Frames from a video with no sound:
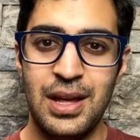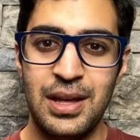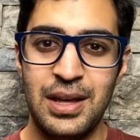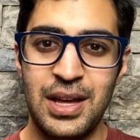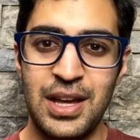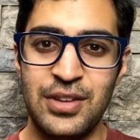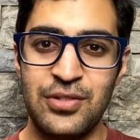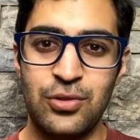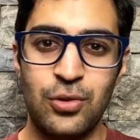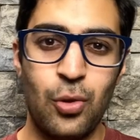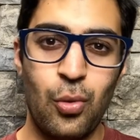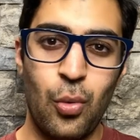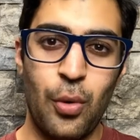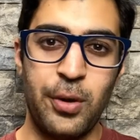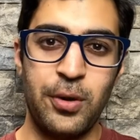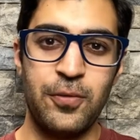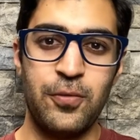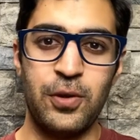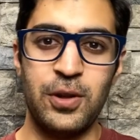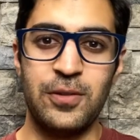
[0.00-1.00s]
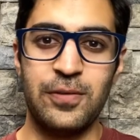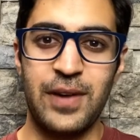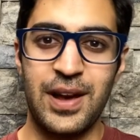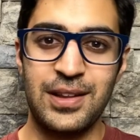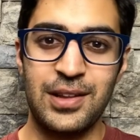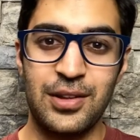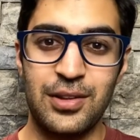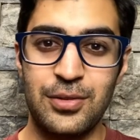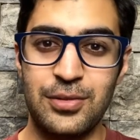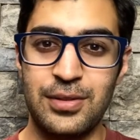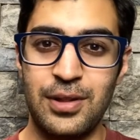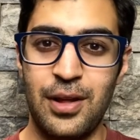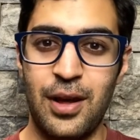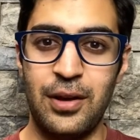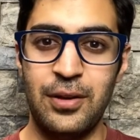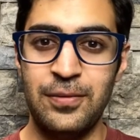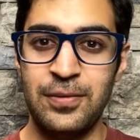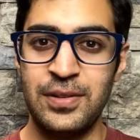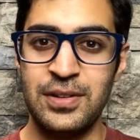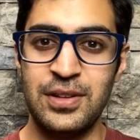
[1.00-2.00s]
It's so wonderful, in fact, that there's a lot
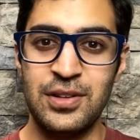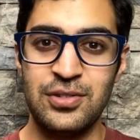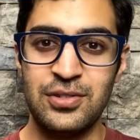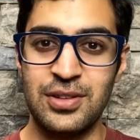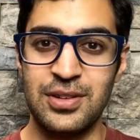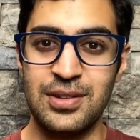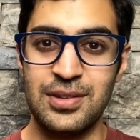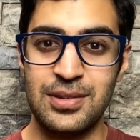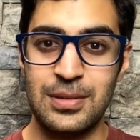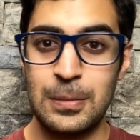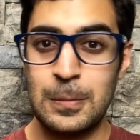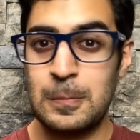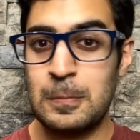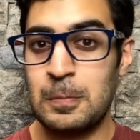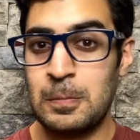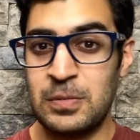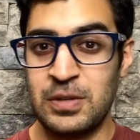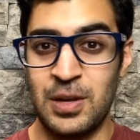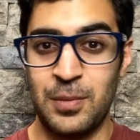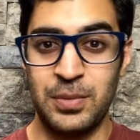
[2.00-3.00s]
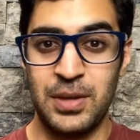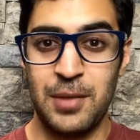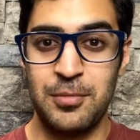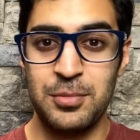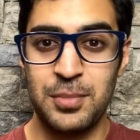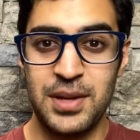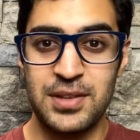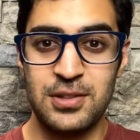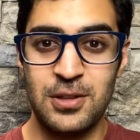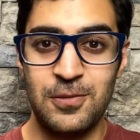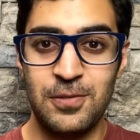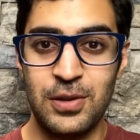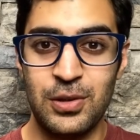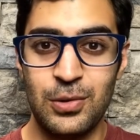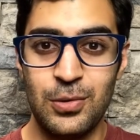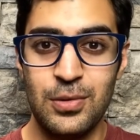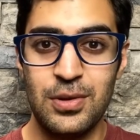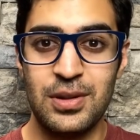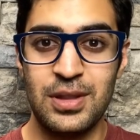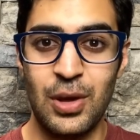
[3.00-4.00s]
of physicians, sometimes myself
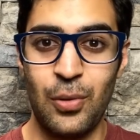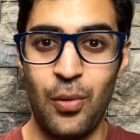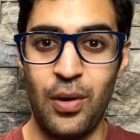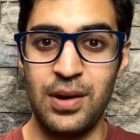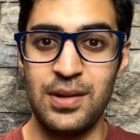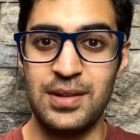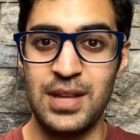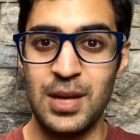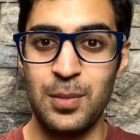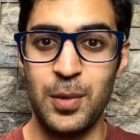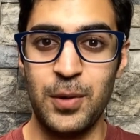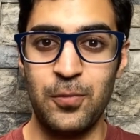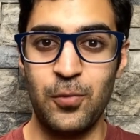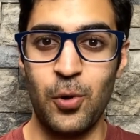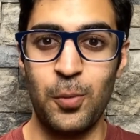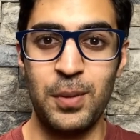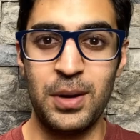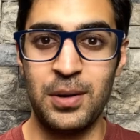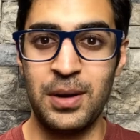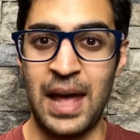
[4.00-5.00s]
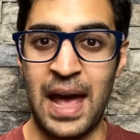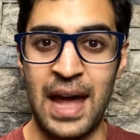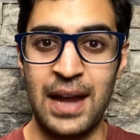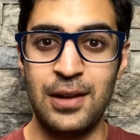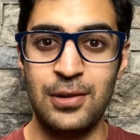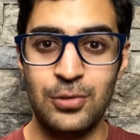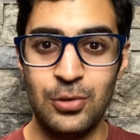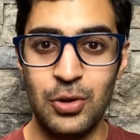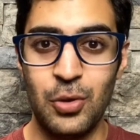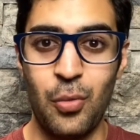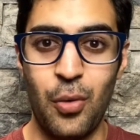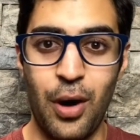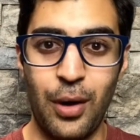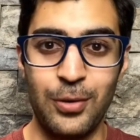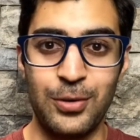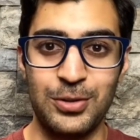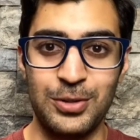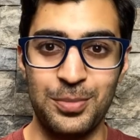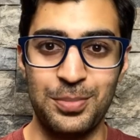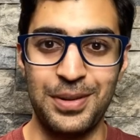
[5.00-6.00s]
included, that want to take metformin and add it to the water
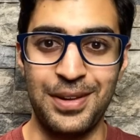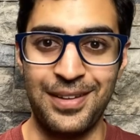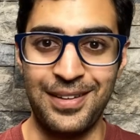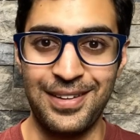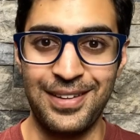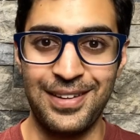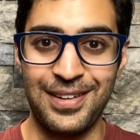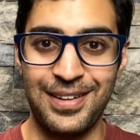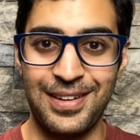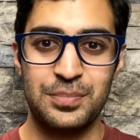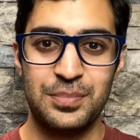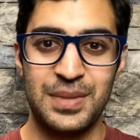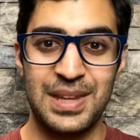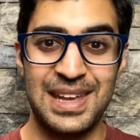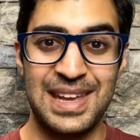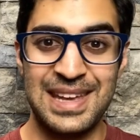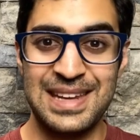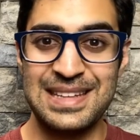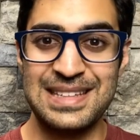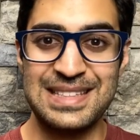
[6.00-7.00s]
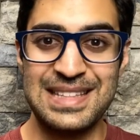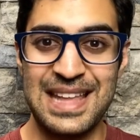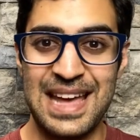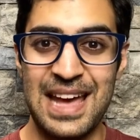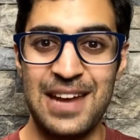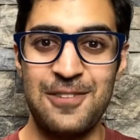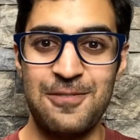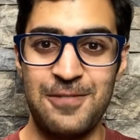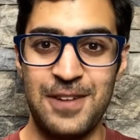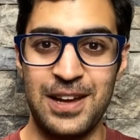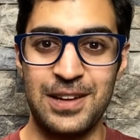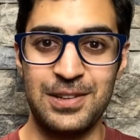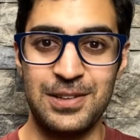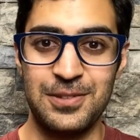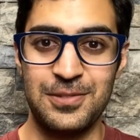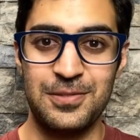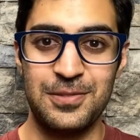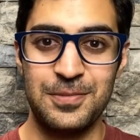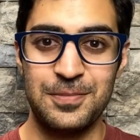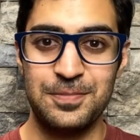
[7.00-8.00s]
supply. It is that
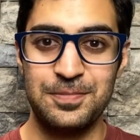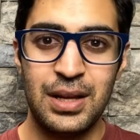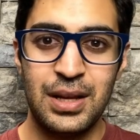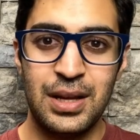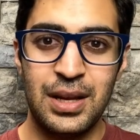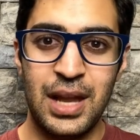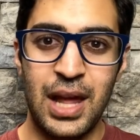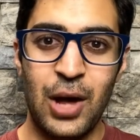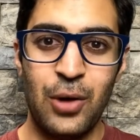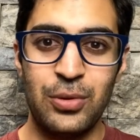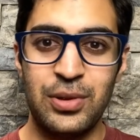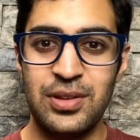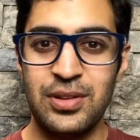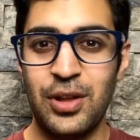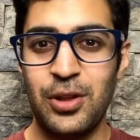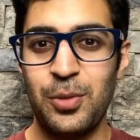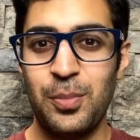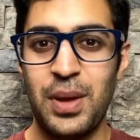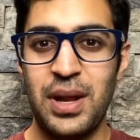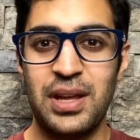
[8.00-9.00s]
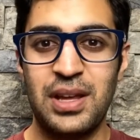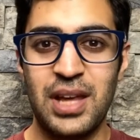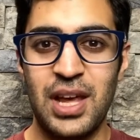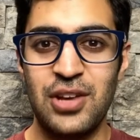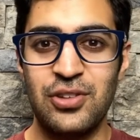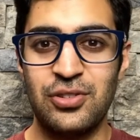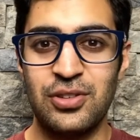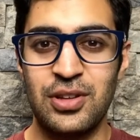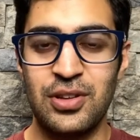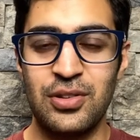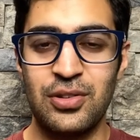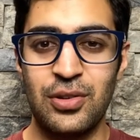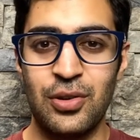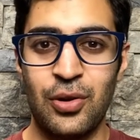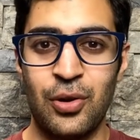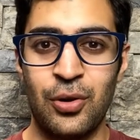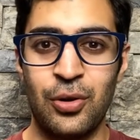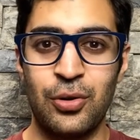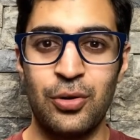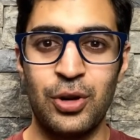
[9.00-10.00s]
effective. Now, these other medications
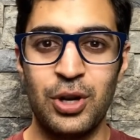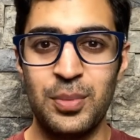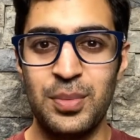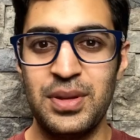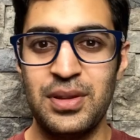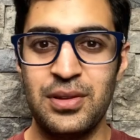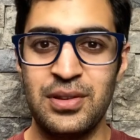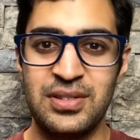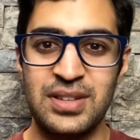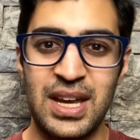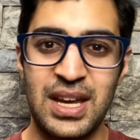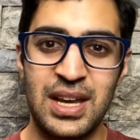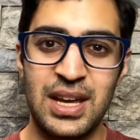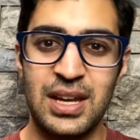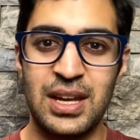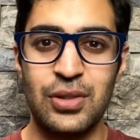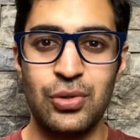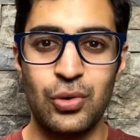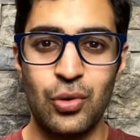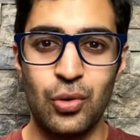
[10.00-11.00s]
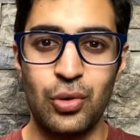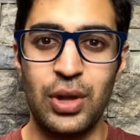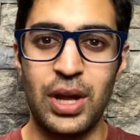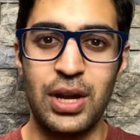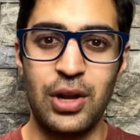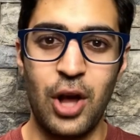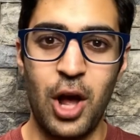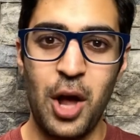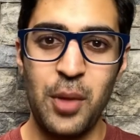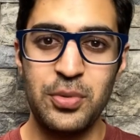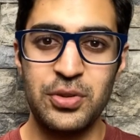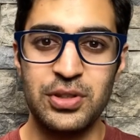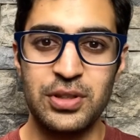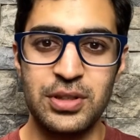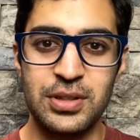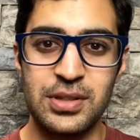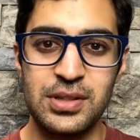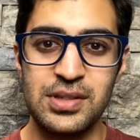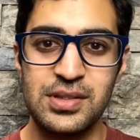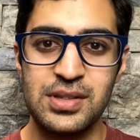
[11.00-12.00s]
are going to be the second and third line
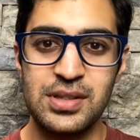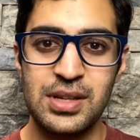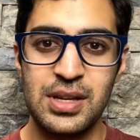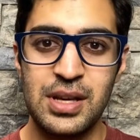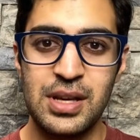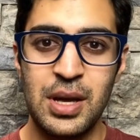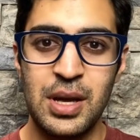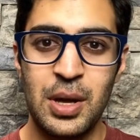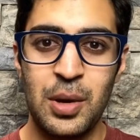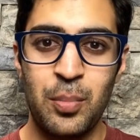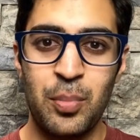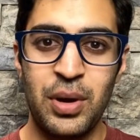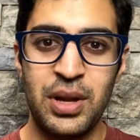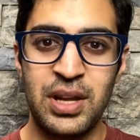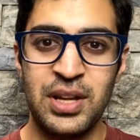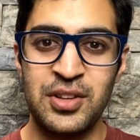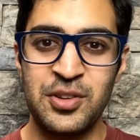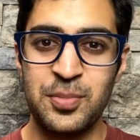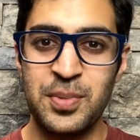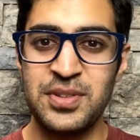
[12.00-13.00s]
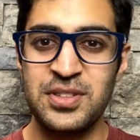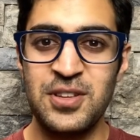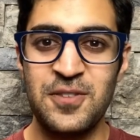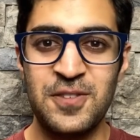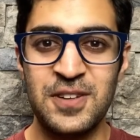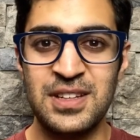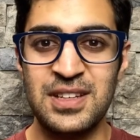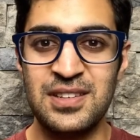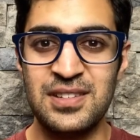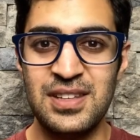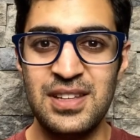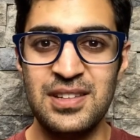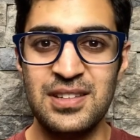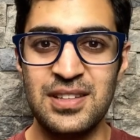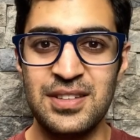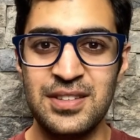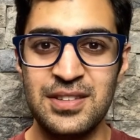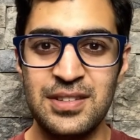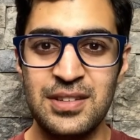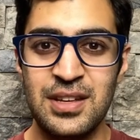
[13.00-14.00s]
options, but in specific
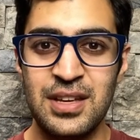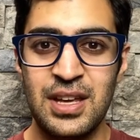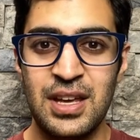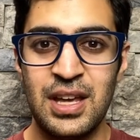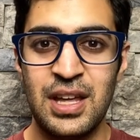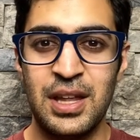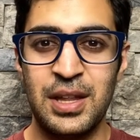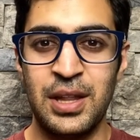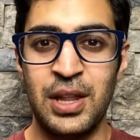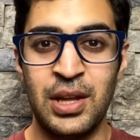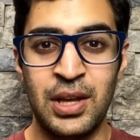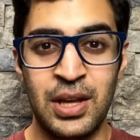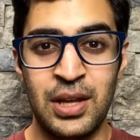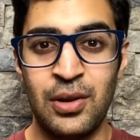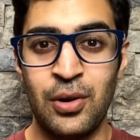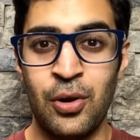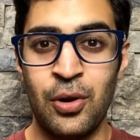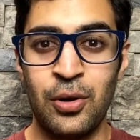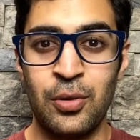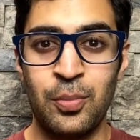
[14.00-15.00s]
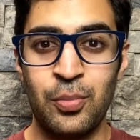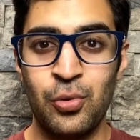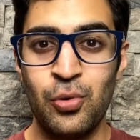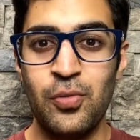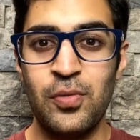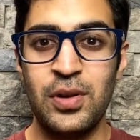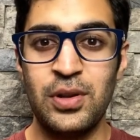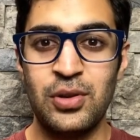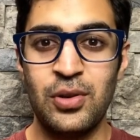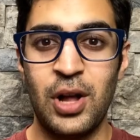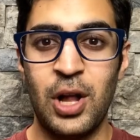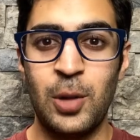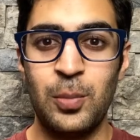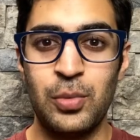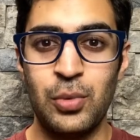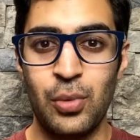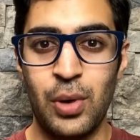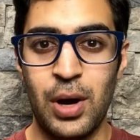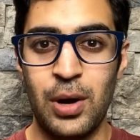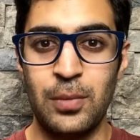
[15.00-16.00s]
diseases, they are proven to help
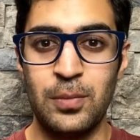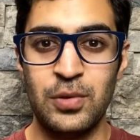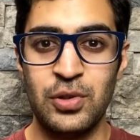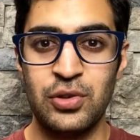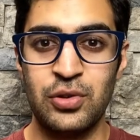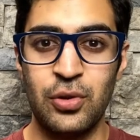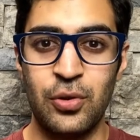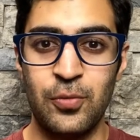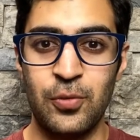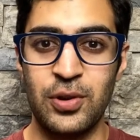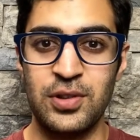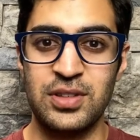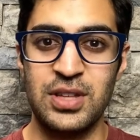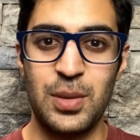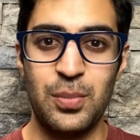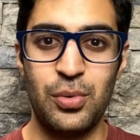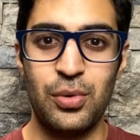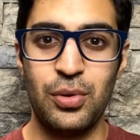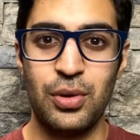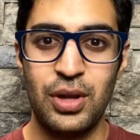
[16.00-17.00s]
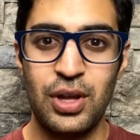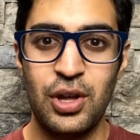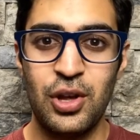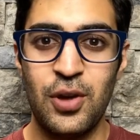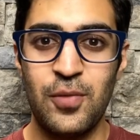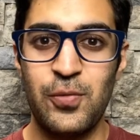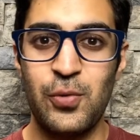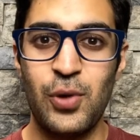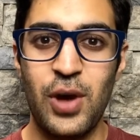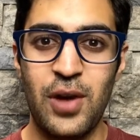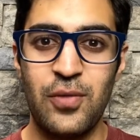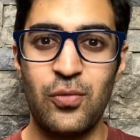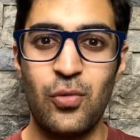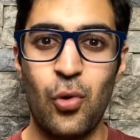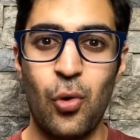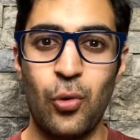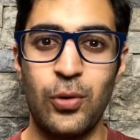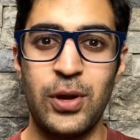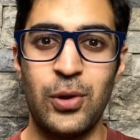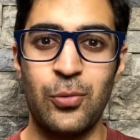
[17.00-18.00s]
you out. So, for example, if you have
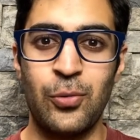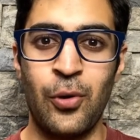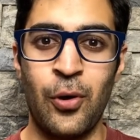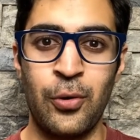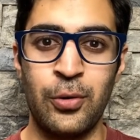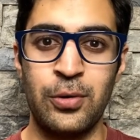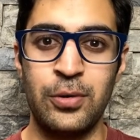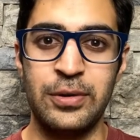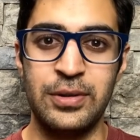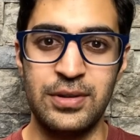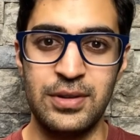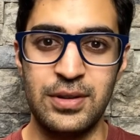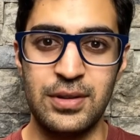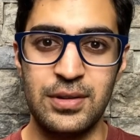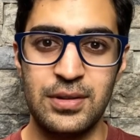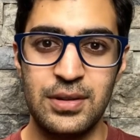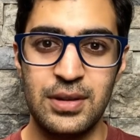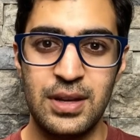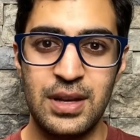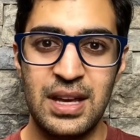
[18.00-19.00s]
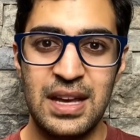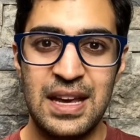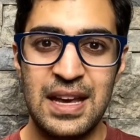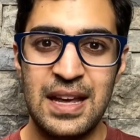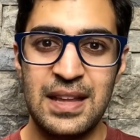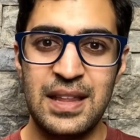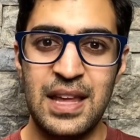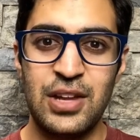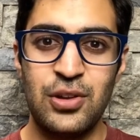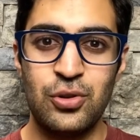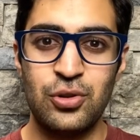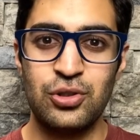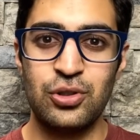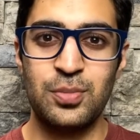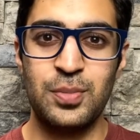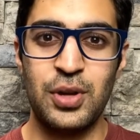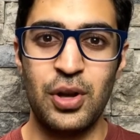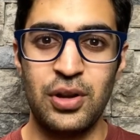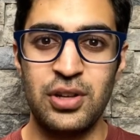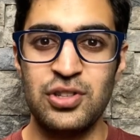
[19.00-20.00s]
coronary artery disease, then you should
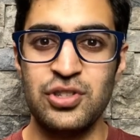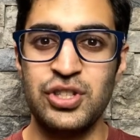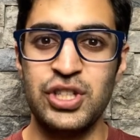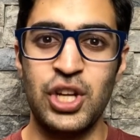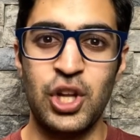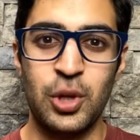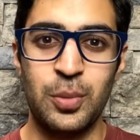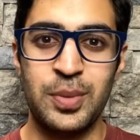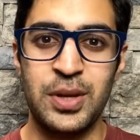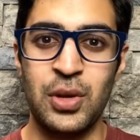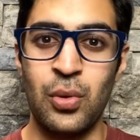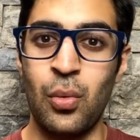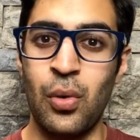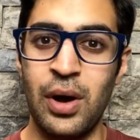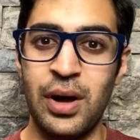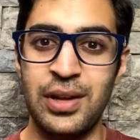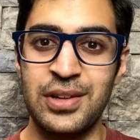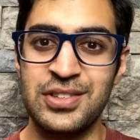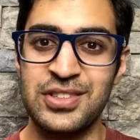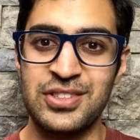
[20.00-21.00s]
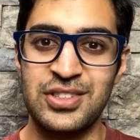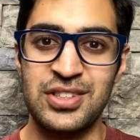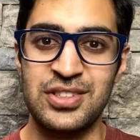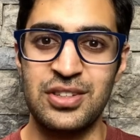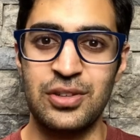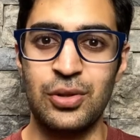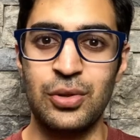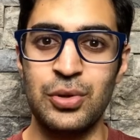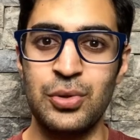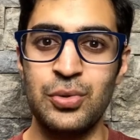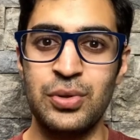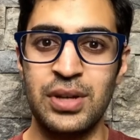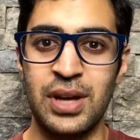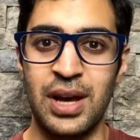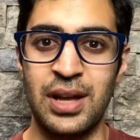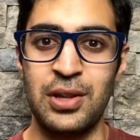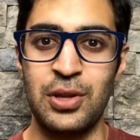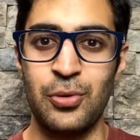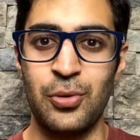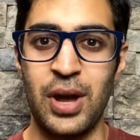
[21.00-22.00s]
be on a GLP-1, such as a
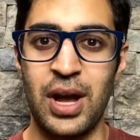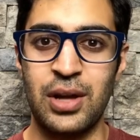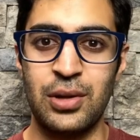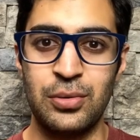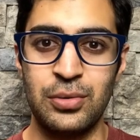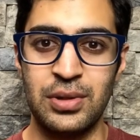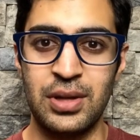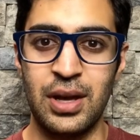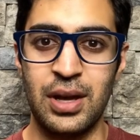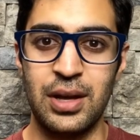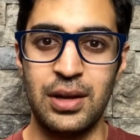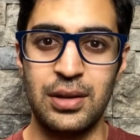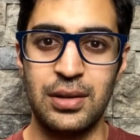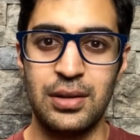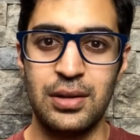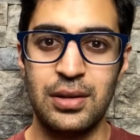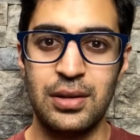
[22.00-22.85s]
glutide, liraglutide.